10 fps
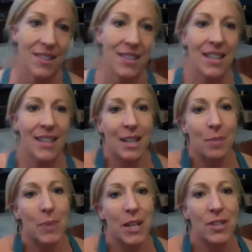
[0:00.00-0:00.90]
And then
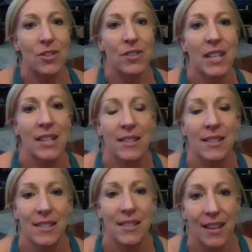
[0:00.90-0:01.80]
bend your
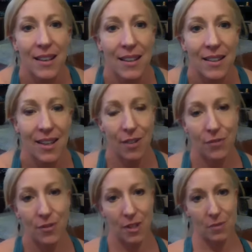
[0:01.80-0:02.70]
knees and
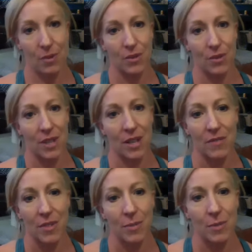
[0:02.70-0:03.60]
carefully roll to a
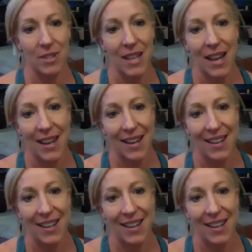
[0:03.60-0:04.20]
comfortable side.